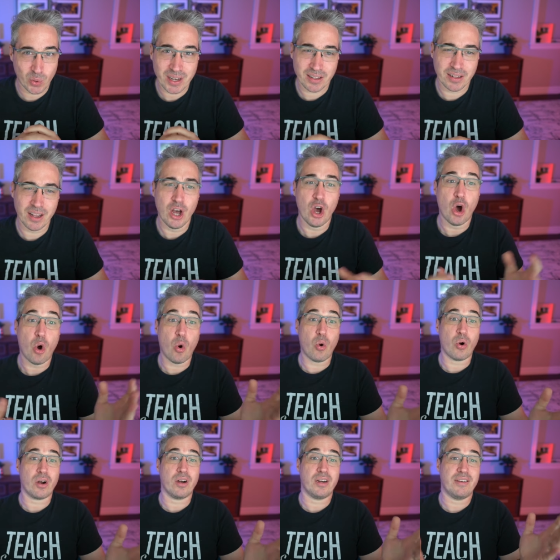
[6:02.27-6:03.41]
well.
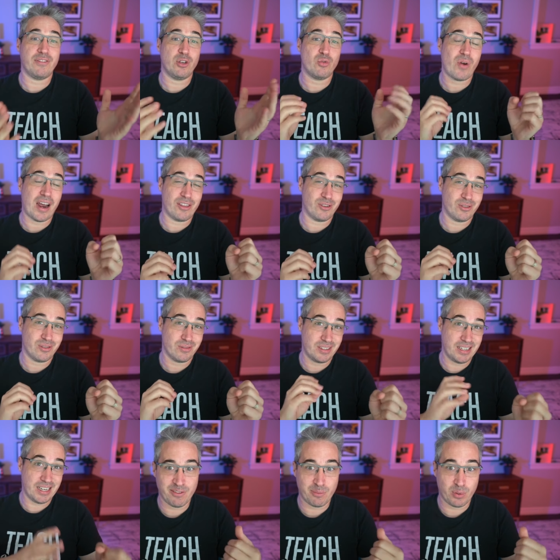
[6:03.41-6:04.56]
Or if you'd
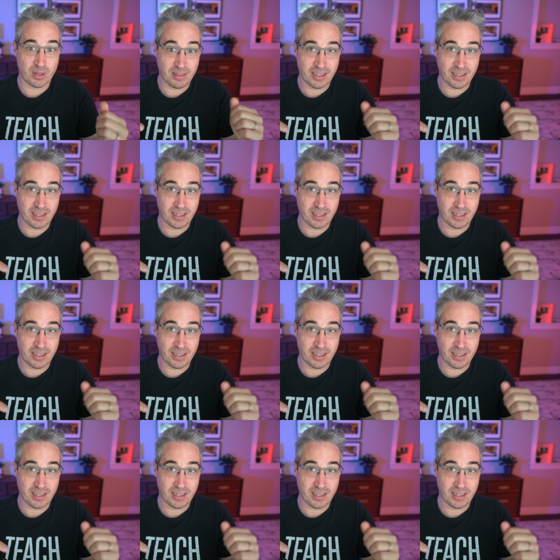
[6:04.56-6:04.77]
rather, I've